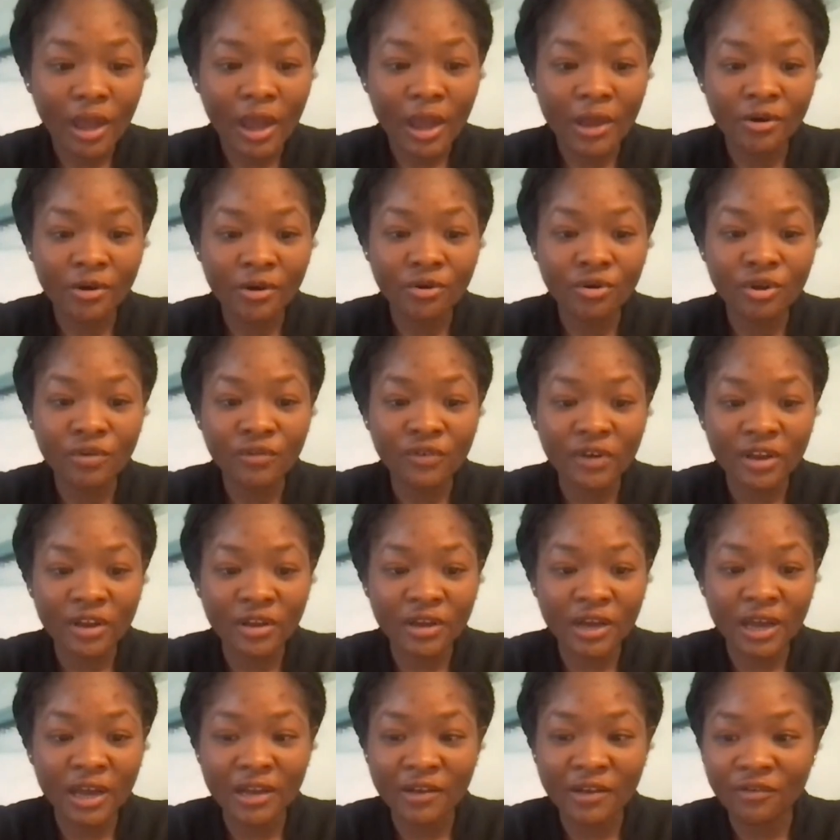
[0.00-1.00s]
I don't know
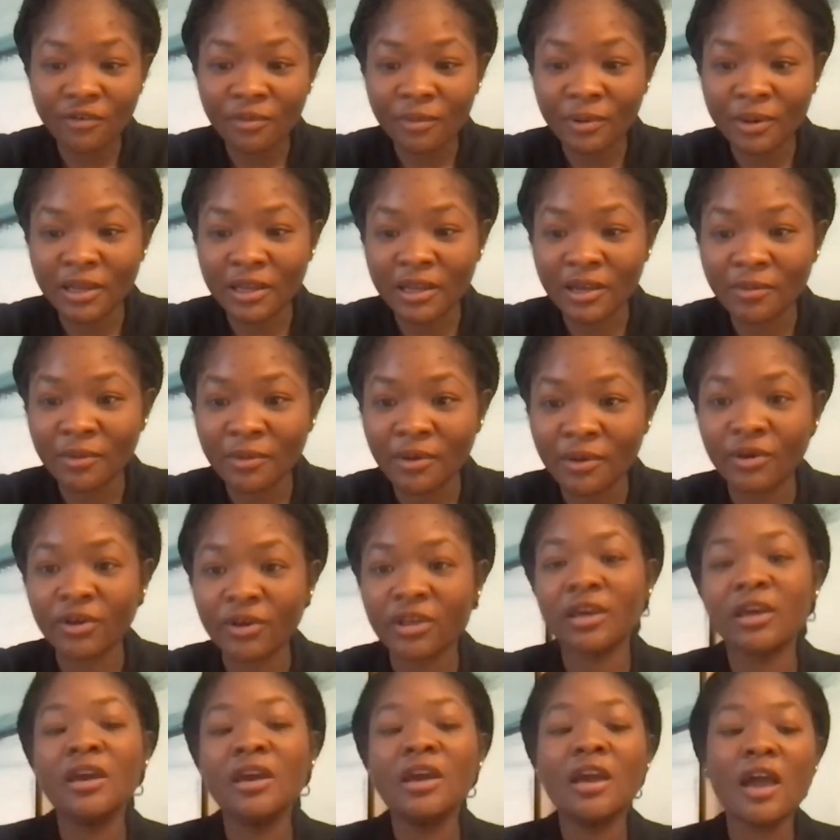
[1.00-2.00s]
if can everybody hear me?
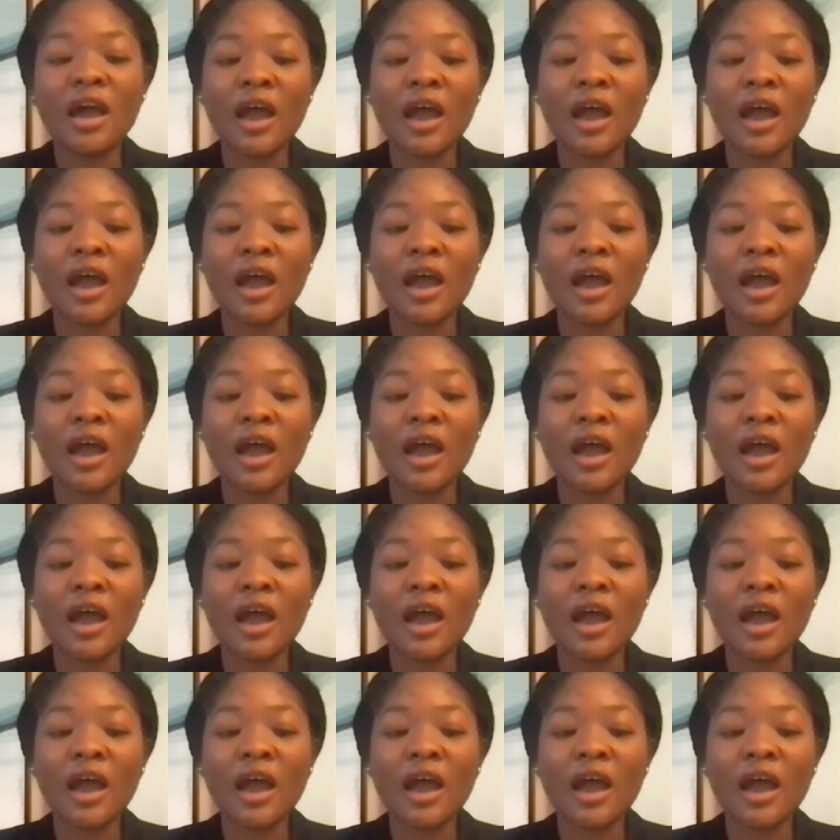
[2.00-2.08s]
Okay.